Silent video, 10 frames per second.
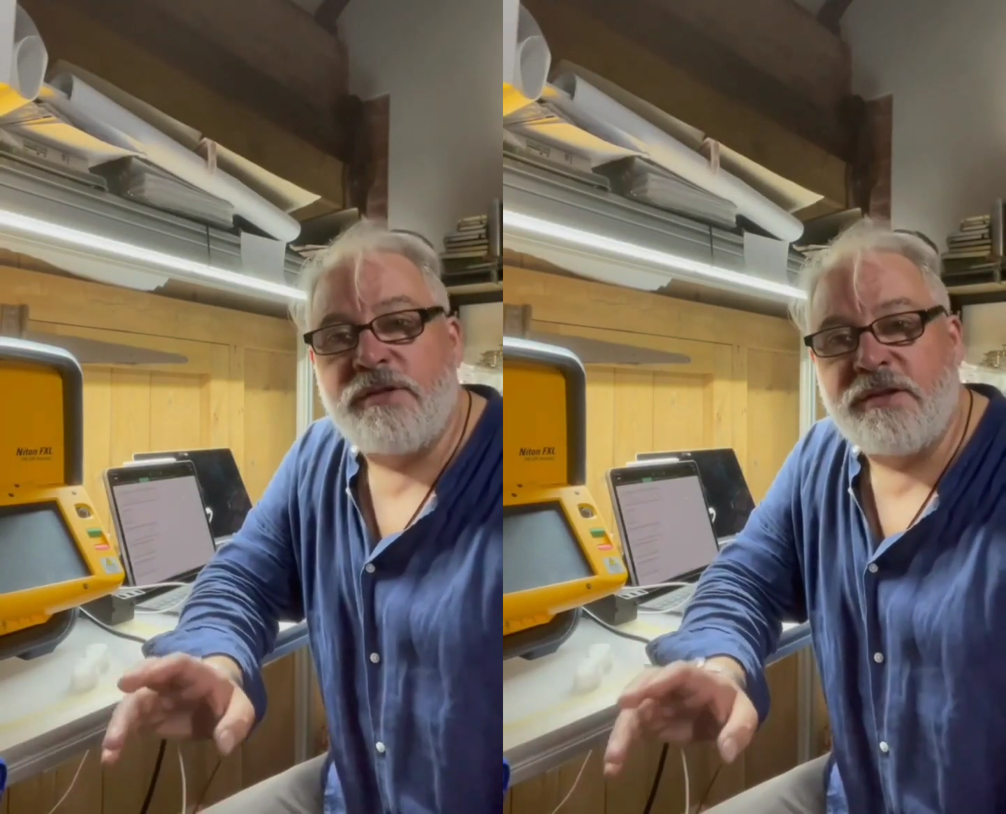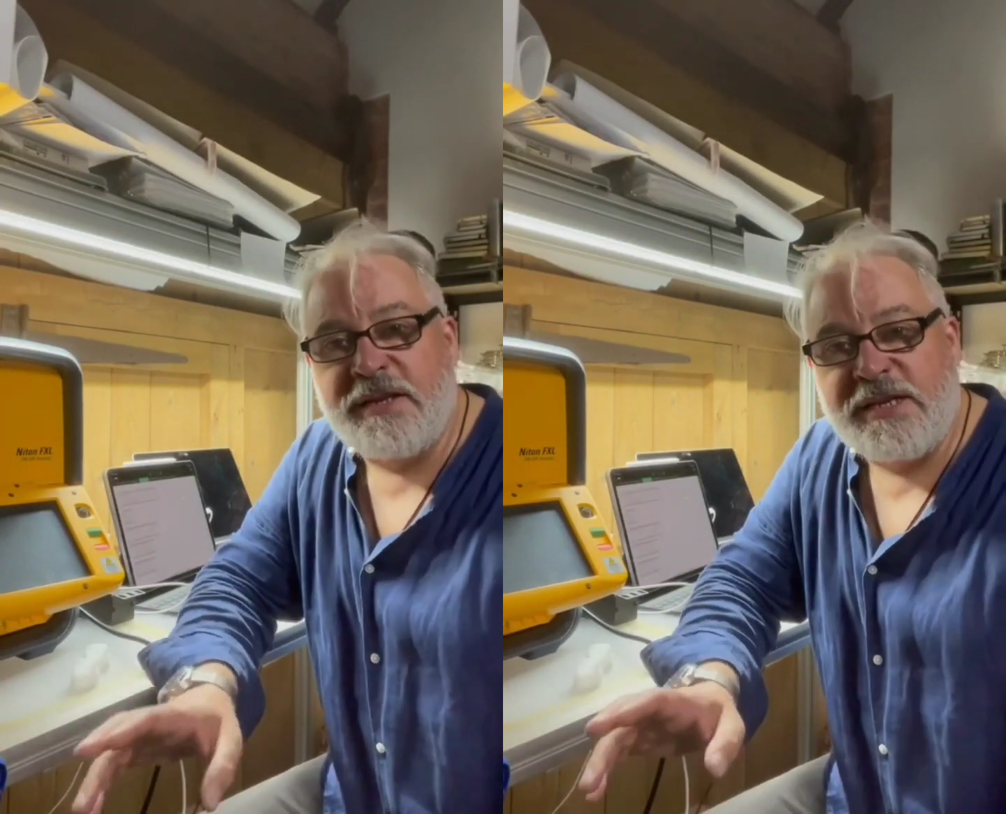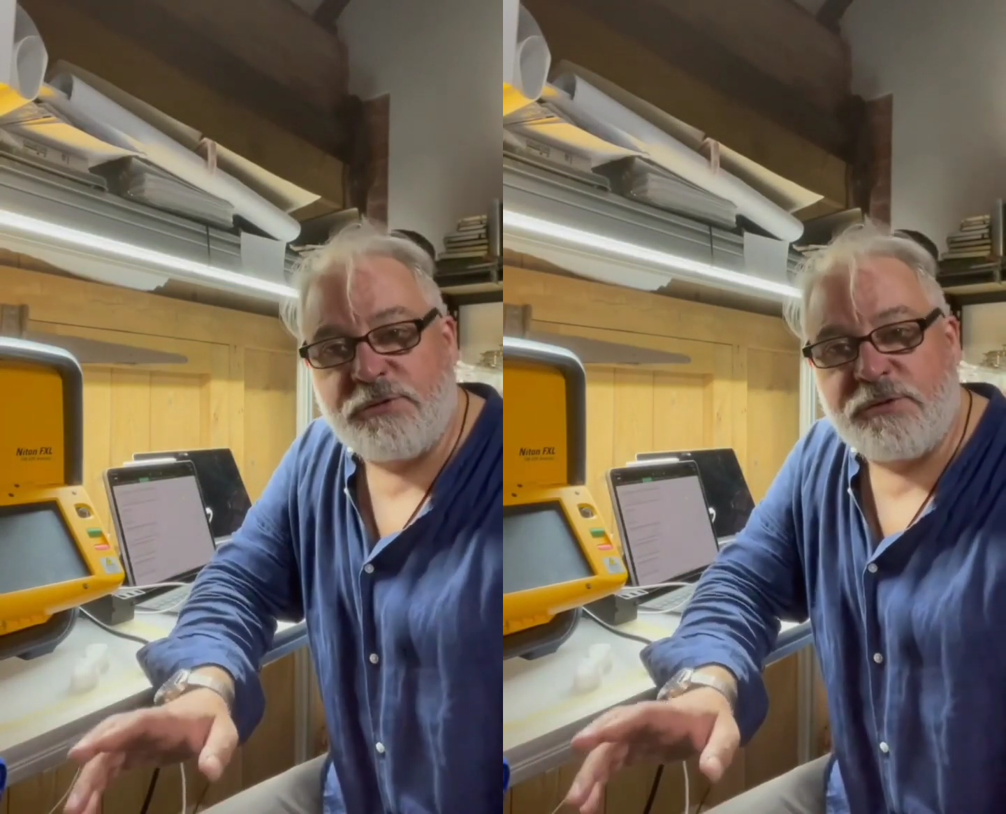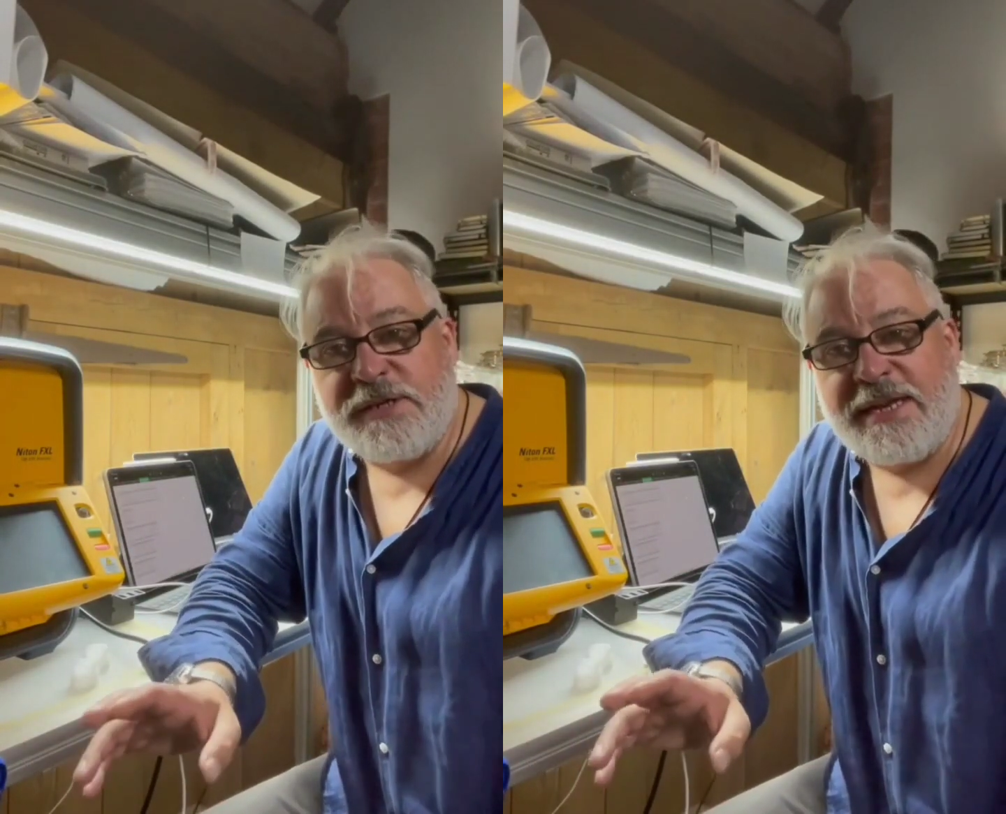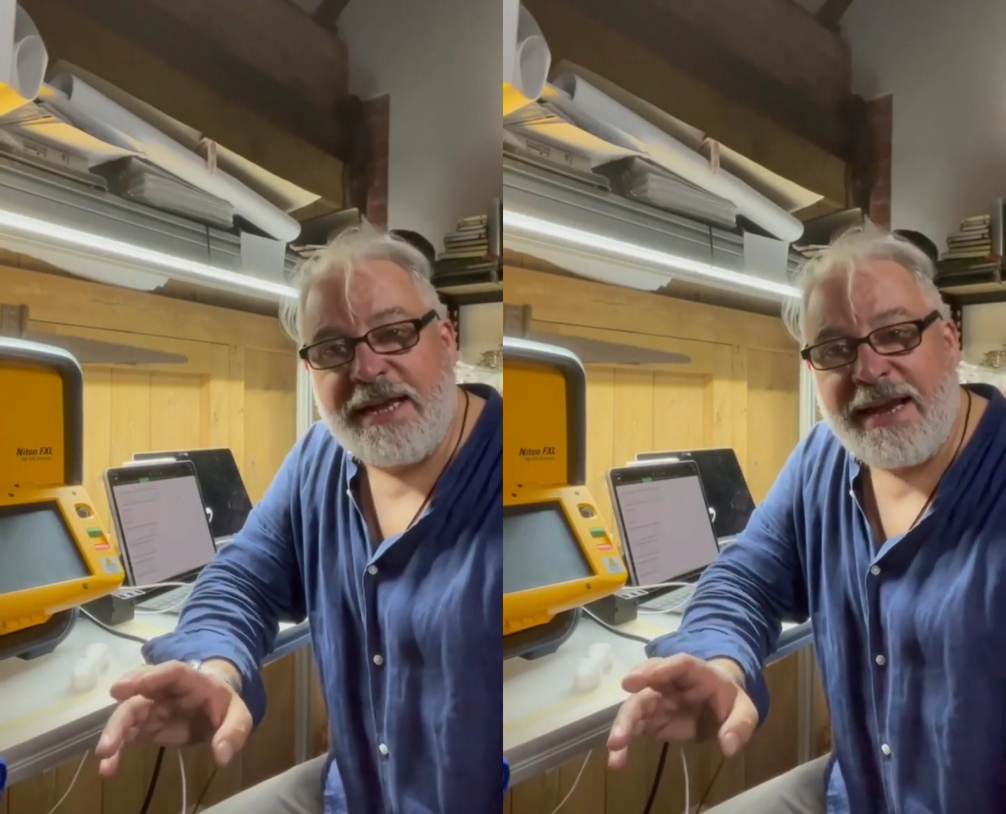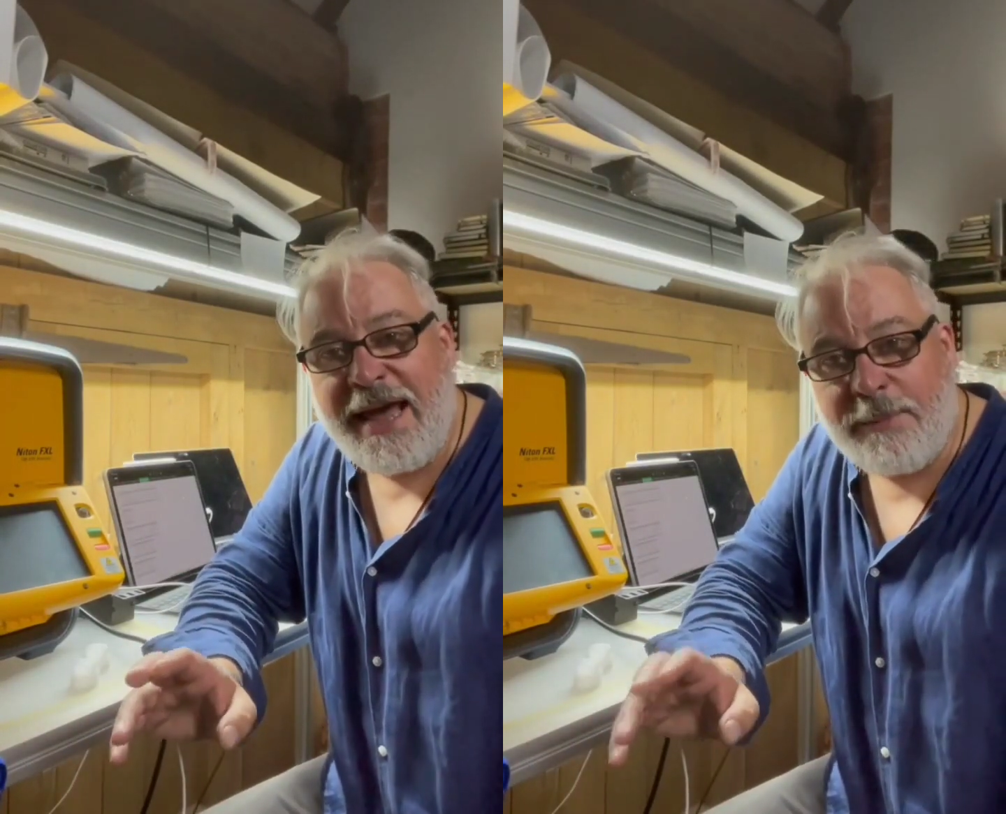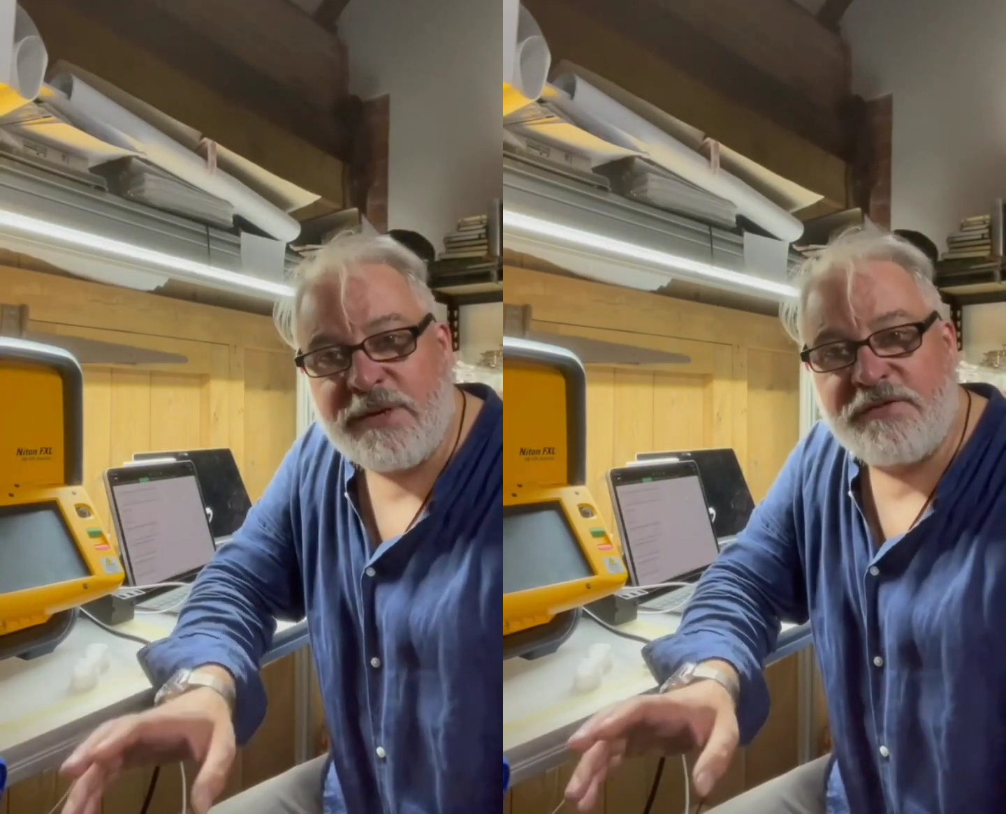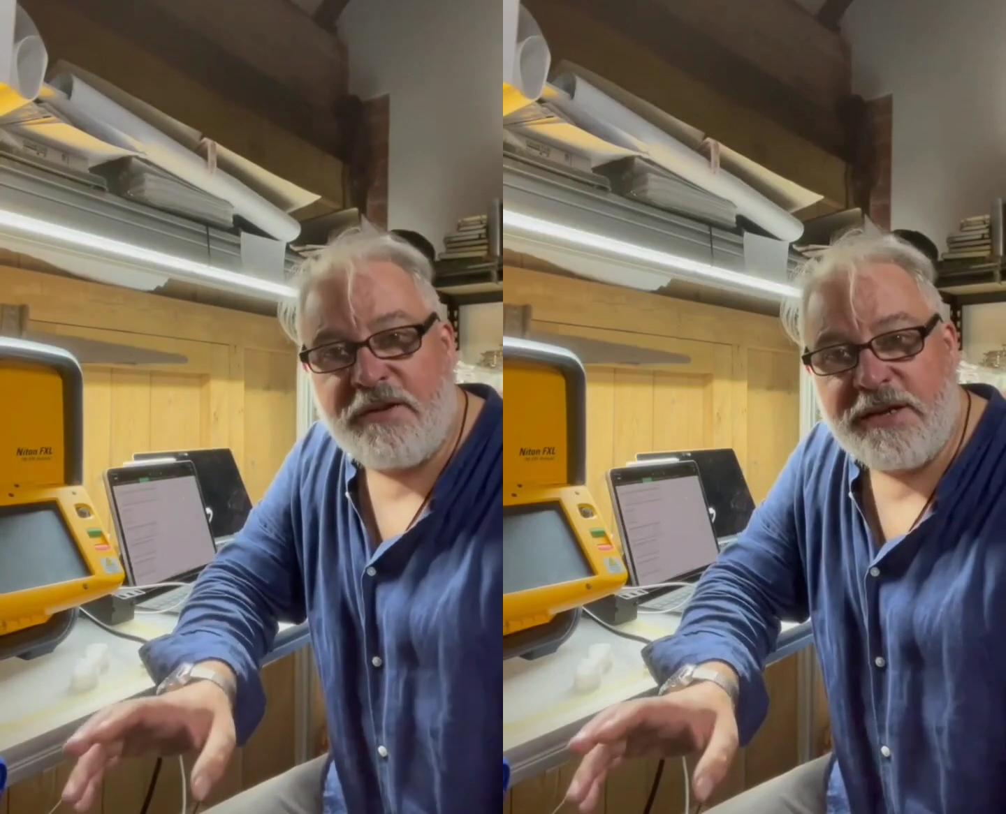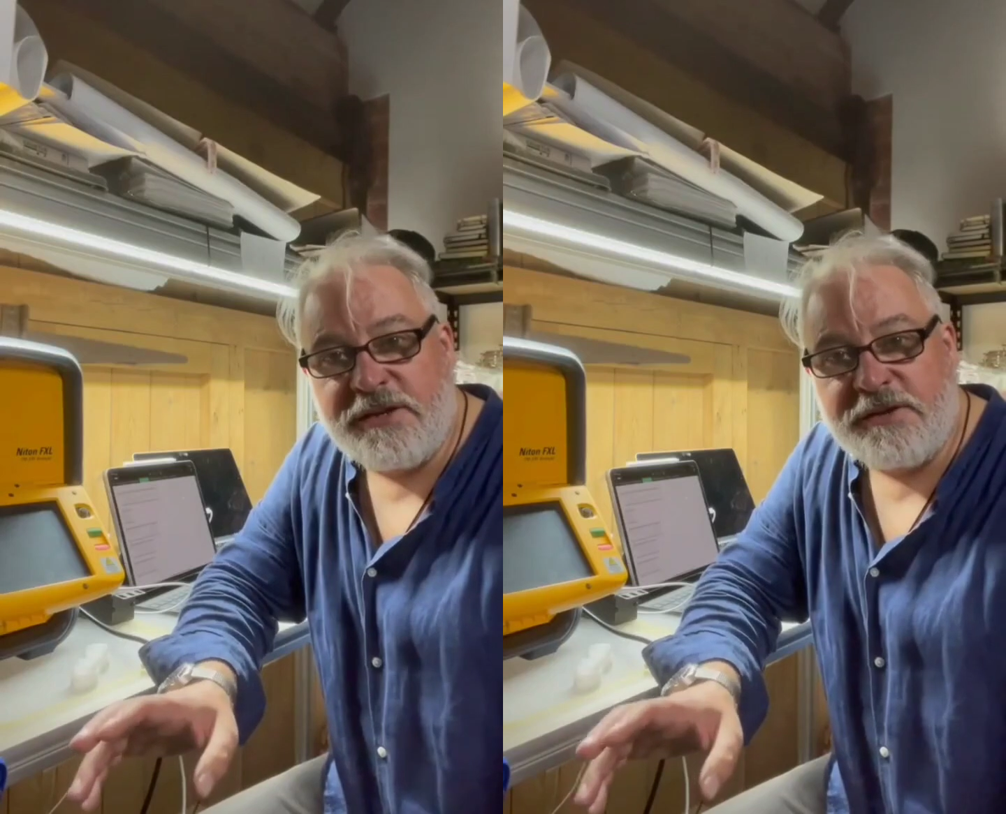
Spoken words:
that this was an atmospheric